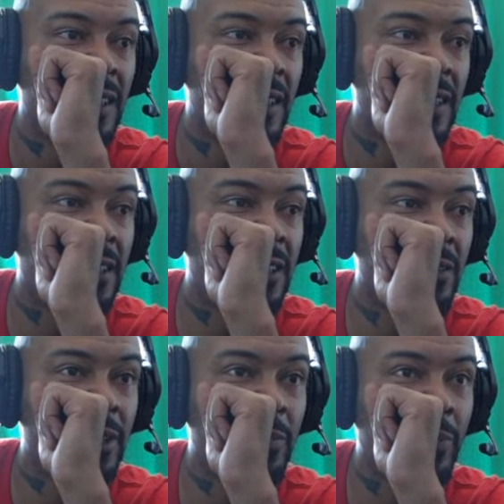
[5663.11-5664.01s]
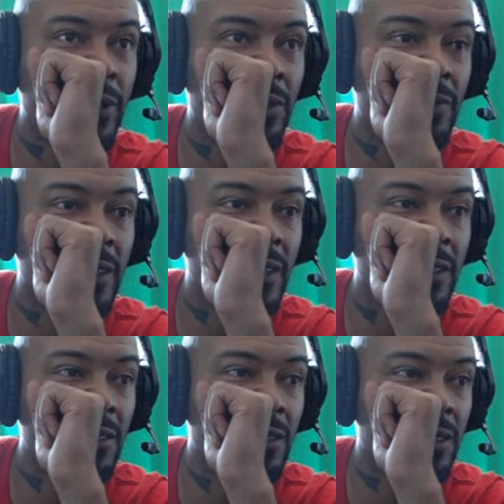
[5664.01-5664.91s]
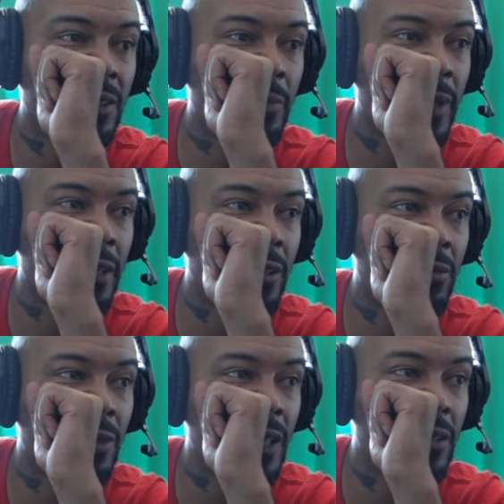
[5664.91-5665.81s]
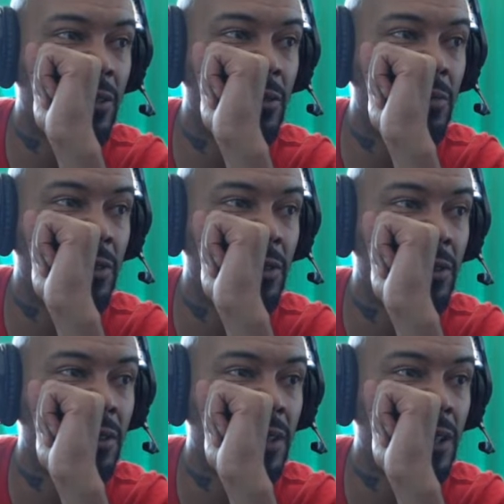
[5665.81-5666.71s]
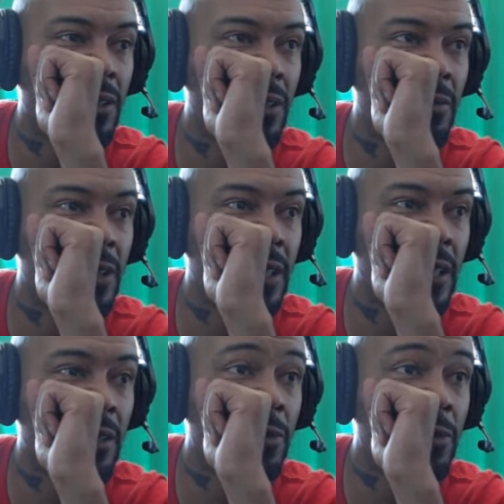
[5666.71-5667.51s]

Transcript: He's gonna be the person we're gonna use as our background. Wait, oops, I just messed that up.